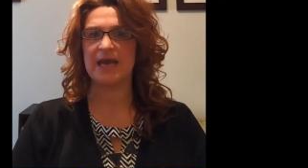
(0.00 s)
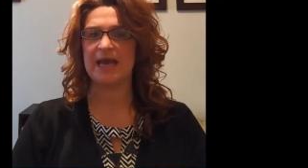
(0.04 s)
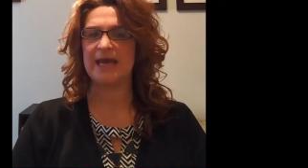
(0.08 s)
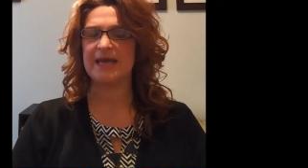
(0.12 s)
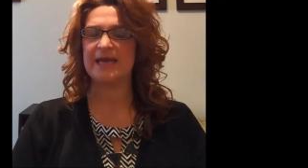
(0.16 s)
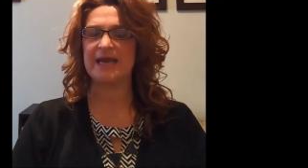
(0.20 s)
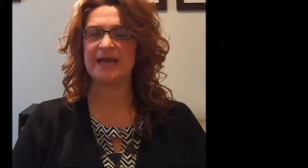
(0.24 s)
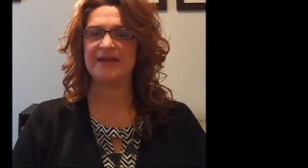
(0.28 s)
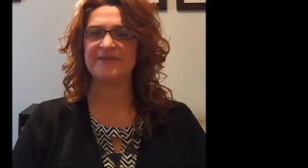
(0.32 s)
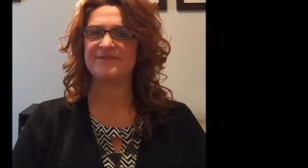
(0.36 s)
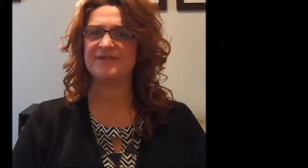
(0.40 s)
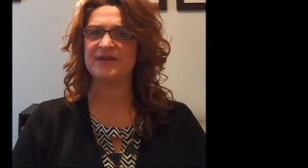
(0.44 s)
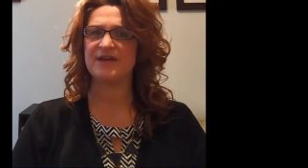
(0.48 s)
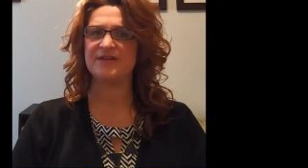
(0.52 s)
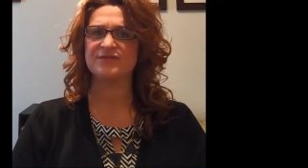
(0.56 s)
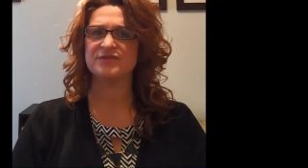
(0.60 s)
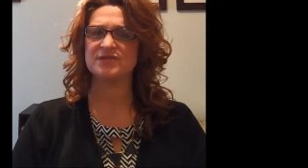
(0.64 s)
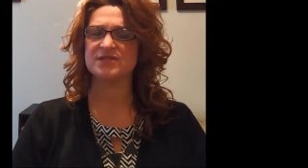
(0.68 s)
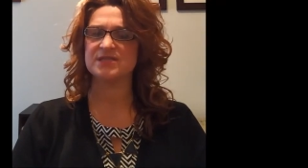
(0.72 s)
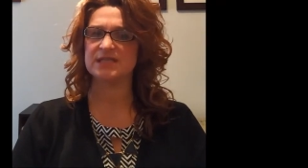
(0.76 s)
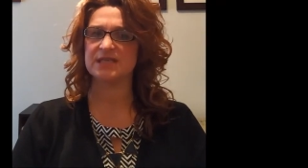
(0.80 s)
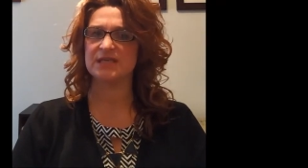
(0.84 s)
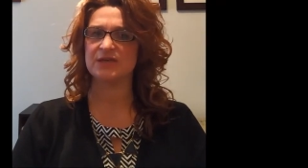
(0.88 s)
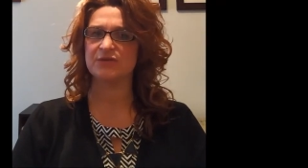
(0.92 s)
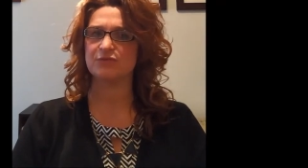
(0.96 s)
and I've never
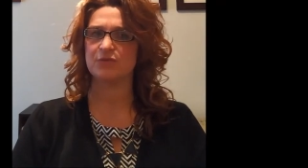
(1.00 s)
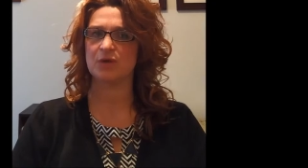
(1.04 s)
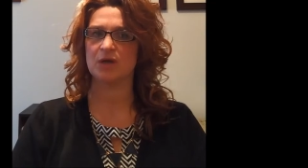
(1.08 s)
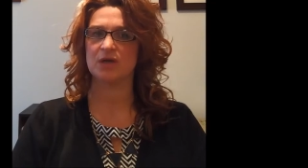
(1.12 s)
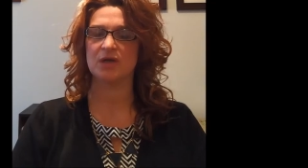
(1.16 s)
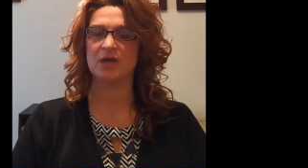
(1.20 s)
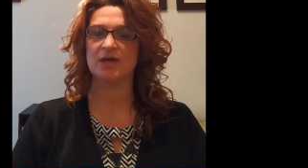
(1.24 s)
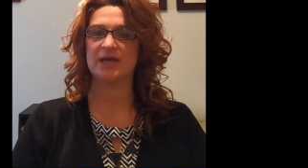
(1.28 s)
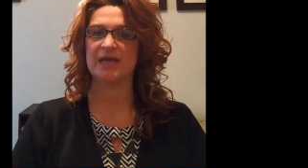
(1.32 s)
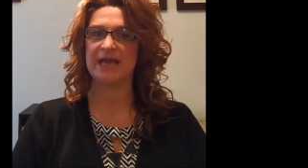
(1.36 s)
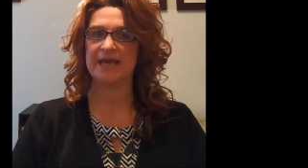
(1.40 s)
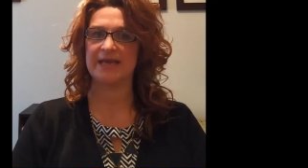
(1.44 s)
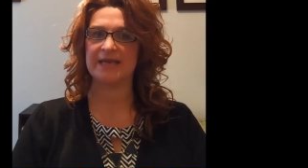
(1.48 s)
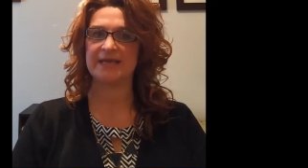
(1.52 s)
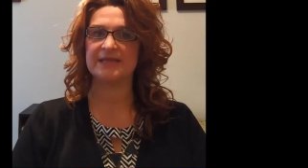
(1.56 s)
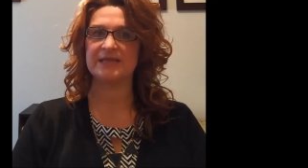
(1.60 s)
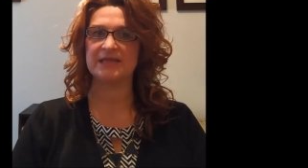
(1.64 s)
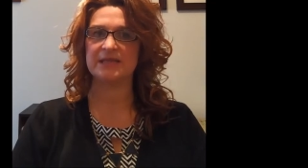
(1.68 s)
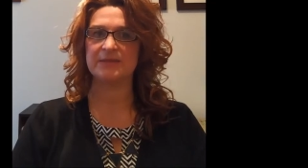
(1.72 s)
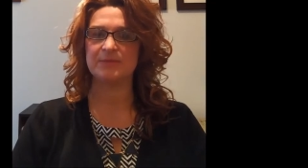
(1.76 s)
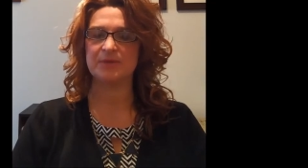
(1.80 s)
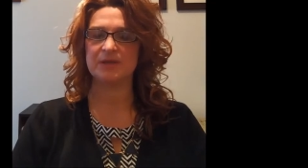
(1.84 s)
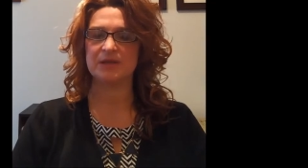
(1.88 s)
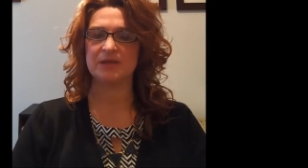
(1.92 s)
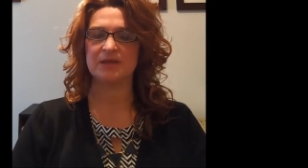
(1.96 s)
seen it run on any
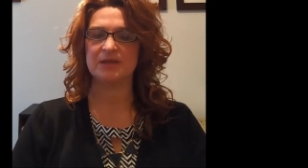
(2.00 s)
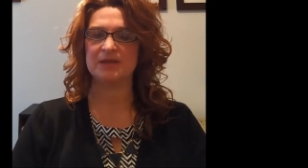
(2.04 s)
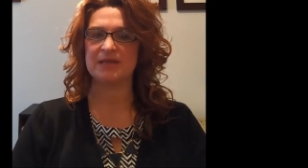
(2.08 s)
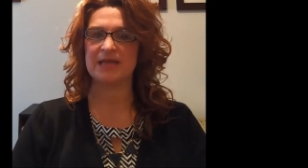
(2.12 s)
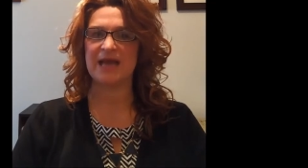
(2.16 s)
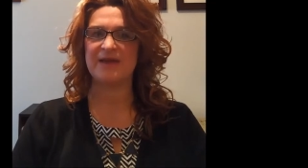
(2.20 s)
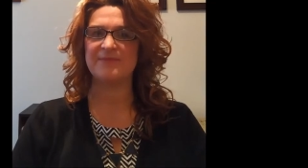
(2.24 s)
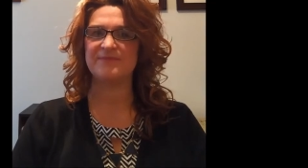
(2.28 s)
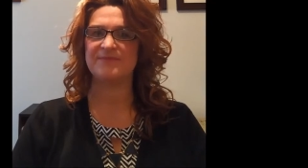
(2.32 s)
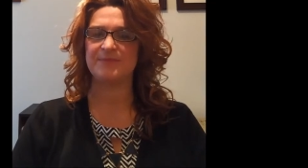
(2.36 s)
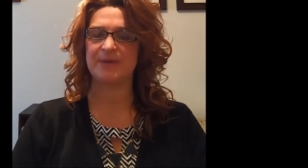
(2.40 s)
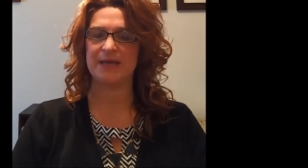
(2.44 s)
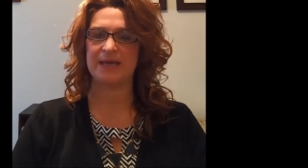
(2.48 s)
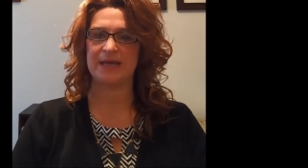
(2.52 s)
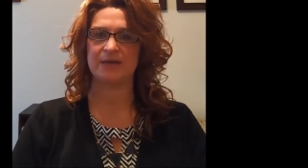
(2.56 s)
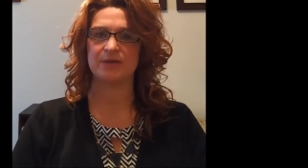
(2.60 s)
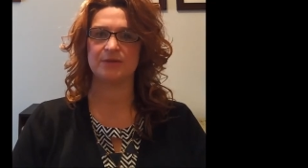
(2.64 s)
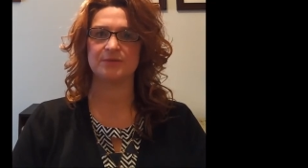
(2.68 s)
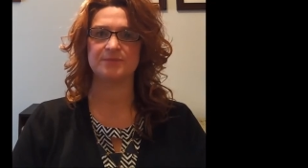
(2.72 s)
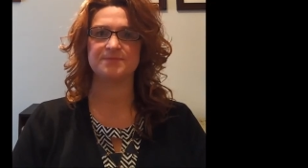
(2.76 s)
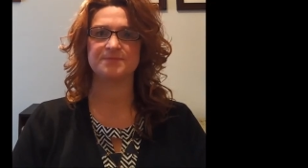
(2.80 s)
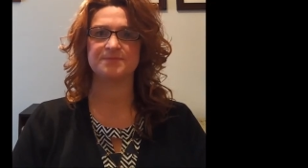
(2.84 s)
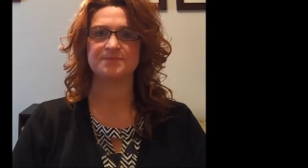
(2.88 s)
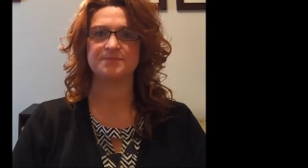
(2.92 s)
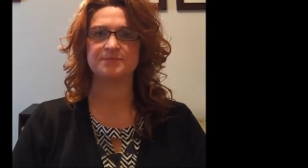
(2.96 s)
lab
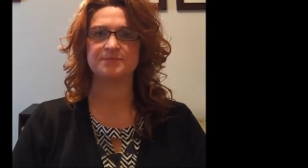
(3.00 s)
panel.